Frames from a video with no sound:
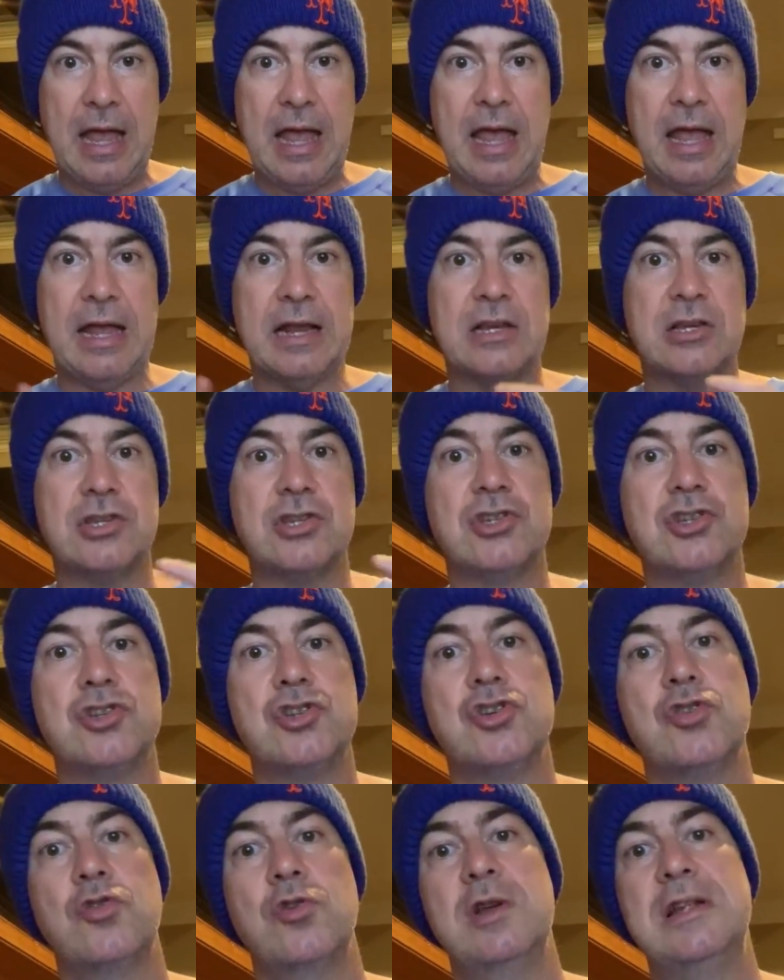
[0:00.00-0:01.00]

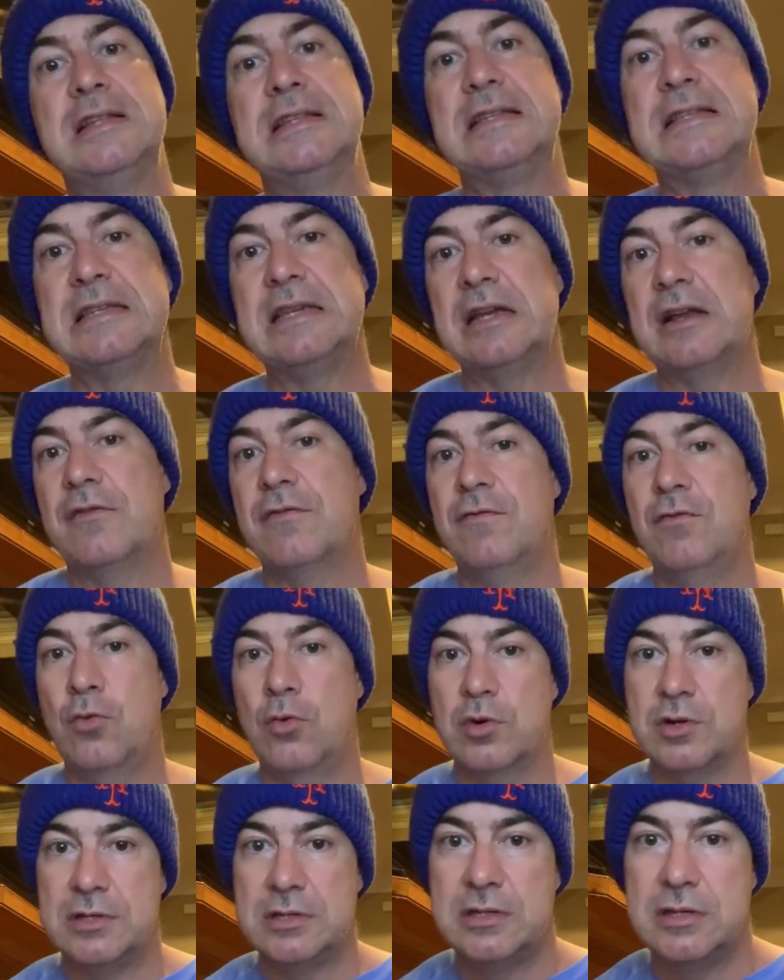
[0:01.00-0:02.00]
Extrinsic
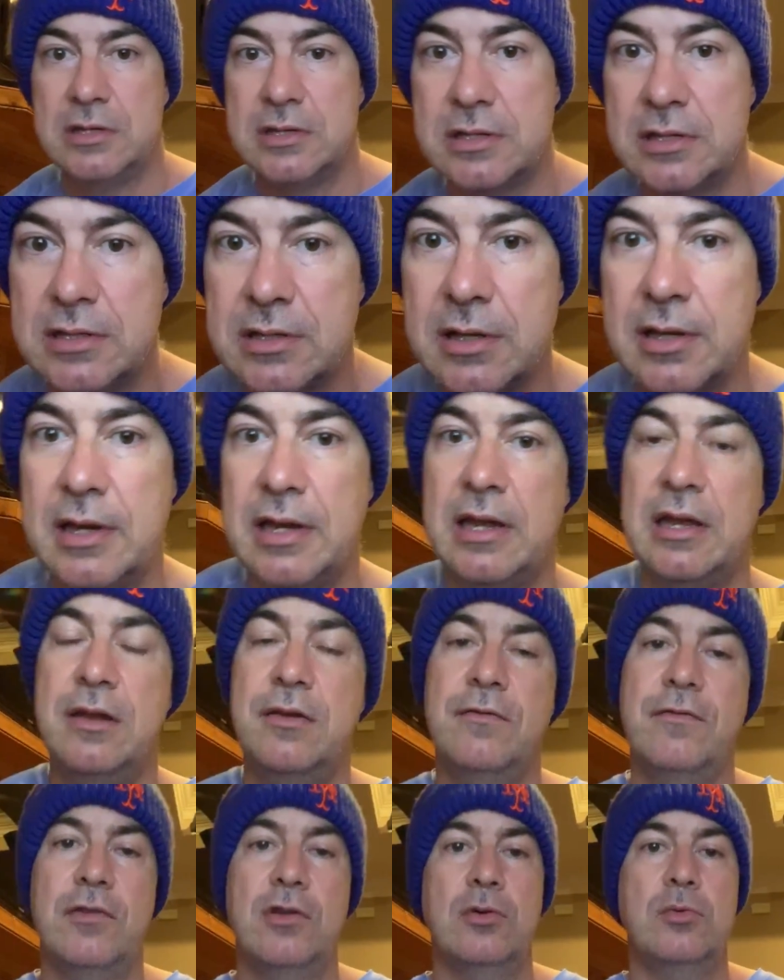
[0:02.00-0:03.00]
forces,
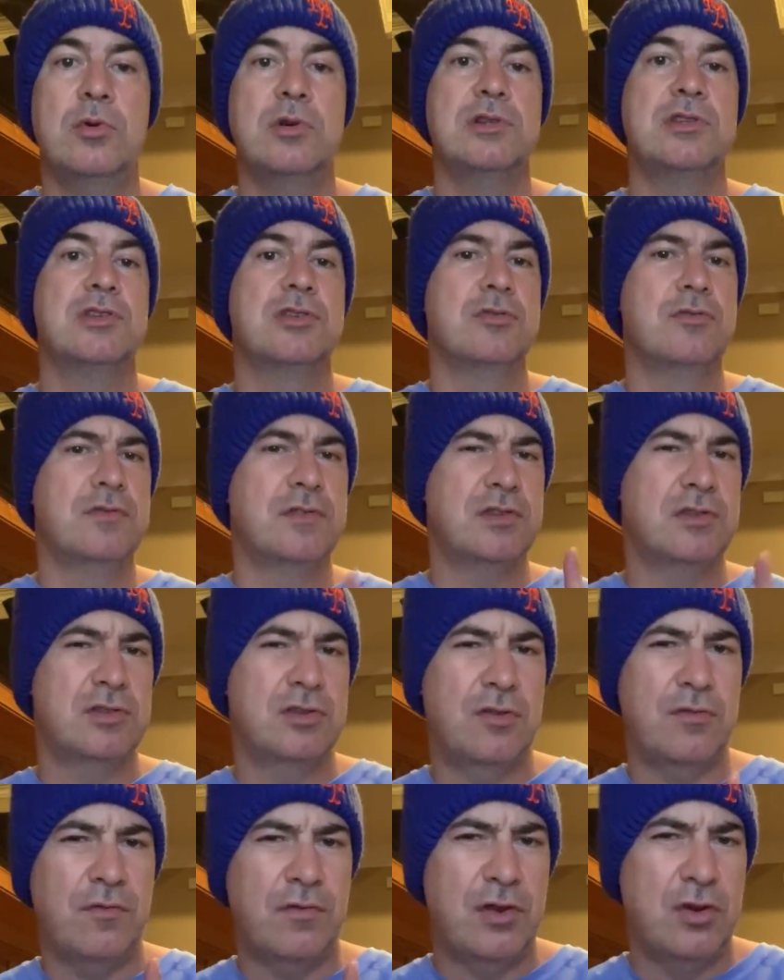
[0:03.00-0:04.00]
influencers
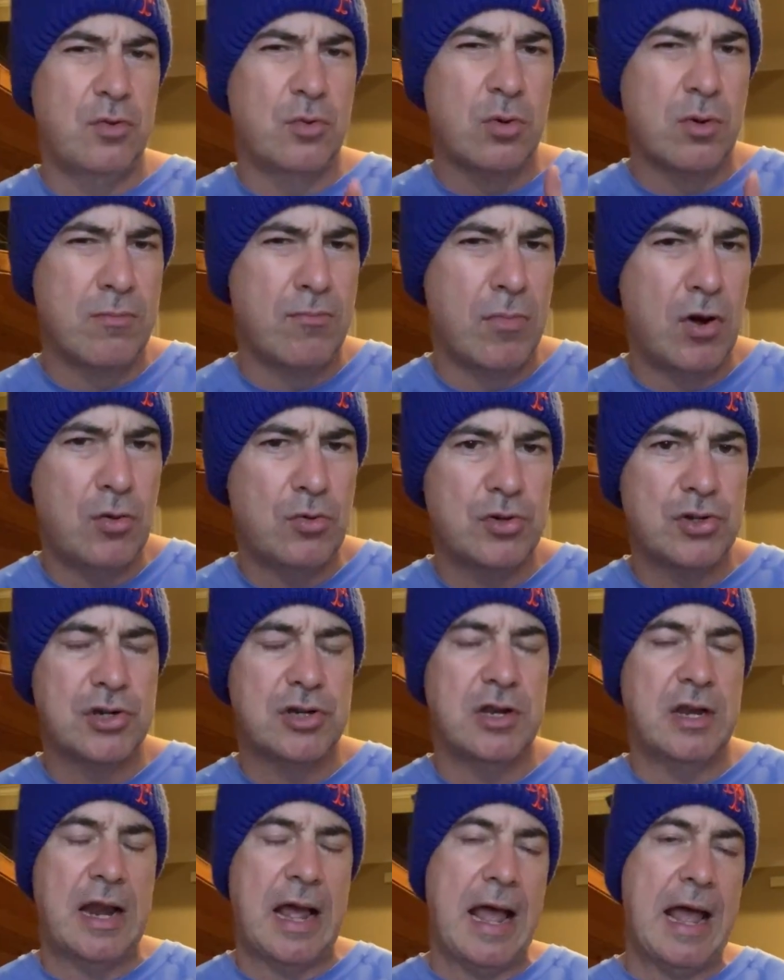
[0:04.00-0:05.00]
of your
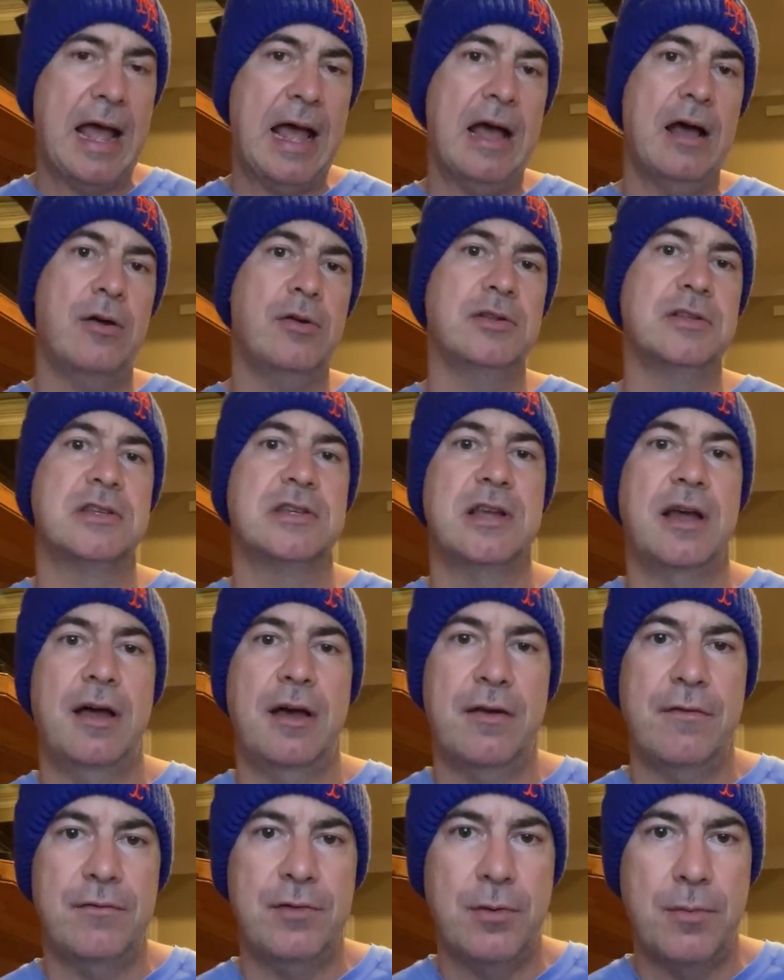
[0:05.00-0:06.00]
motion
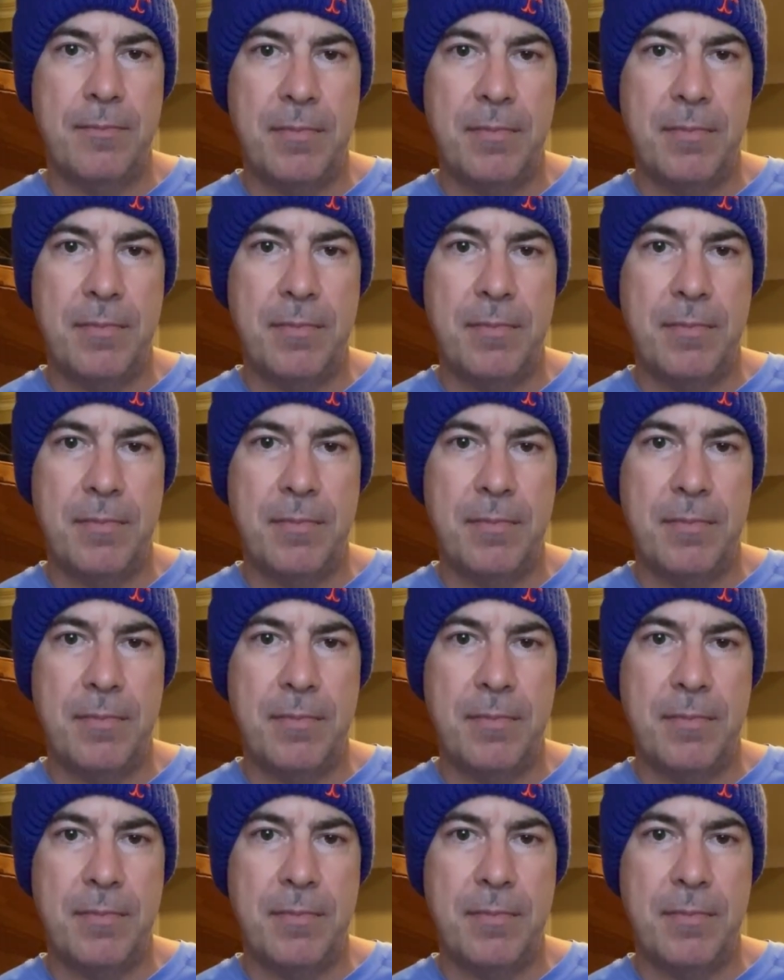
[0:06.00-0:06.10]
outside of your